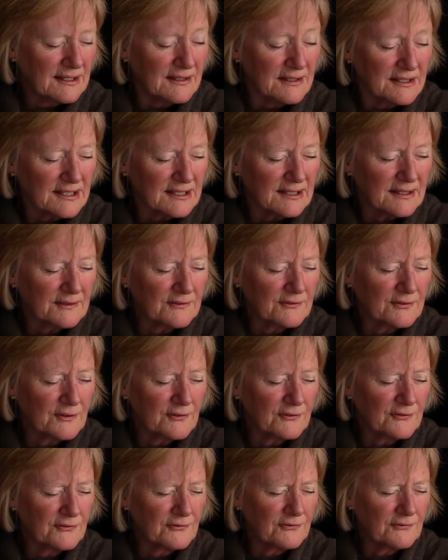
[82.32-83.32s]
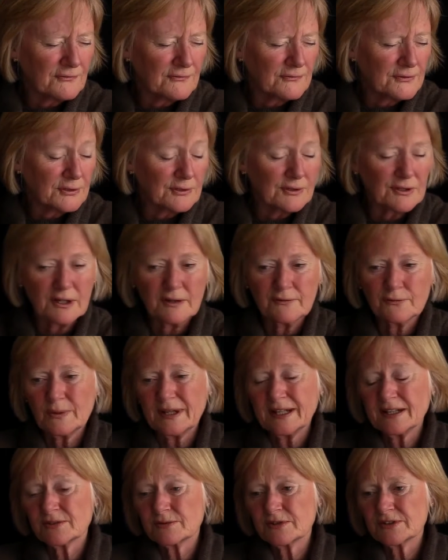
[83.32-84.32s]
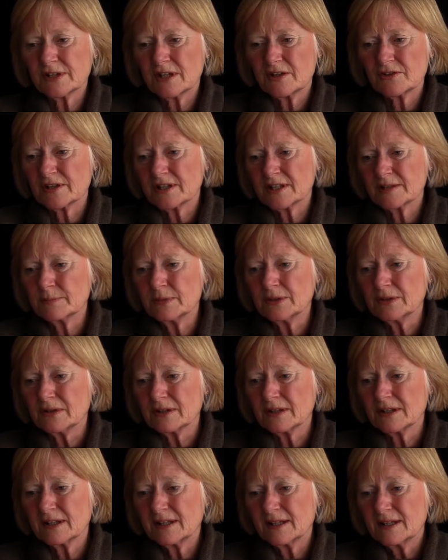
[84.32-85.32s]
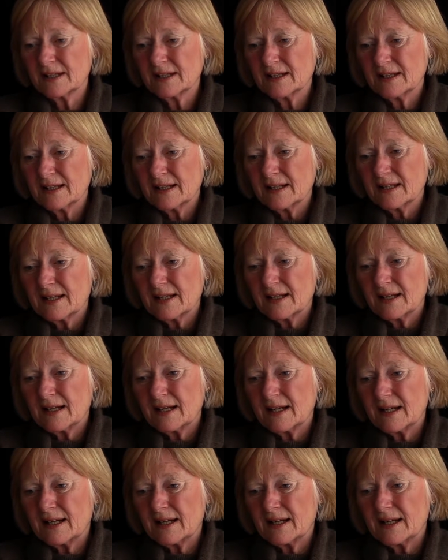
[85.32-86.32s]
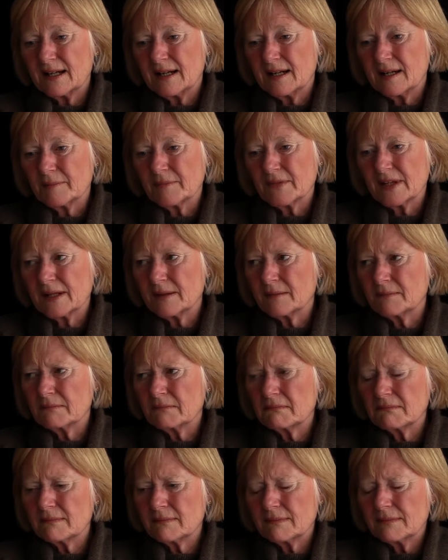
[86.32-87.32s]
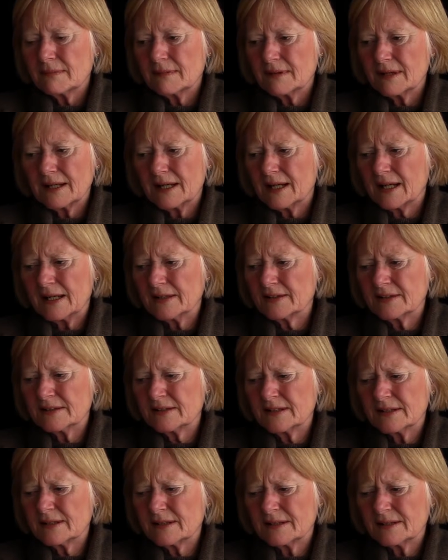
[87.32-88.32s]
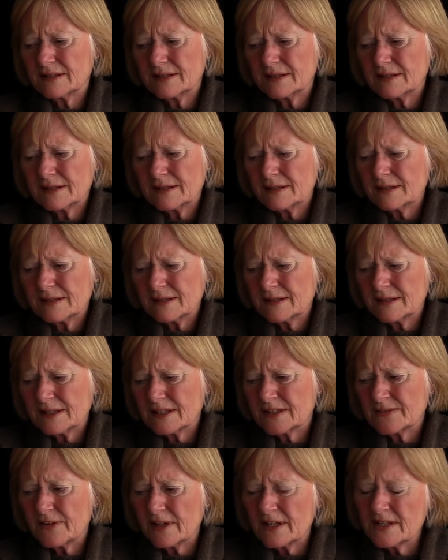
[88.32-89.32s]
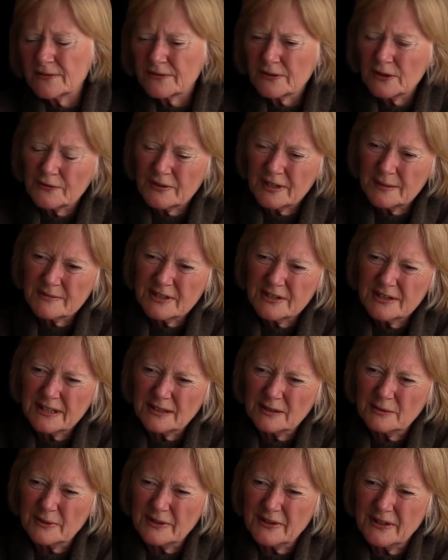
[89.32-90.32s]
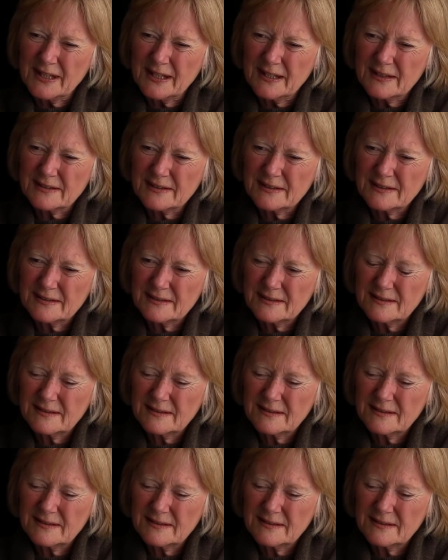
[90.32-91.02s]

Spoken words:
India for 2.5 weeks researching his book. And it's very difficult for him to deal with that.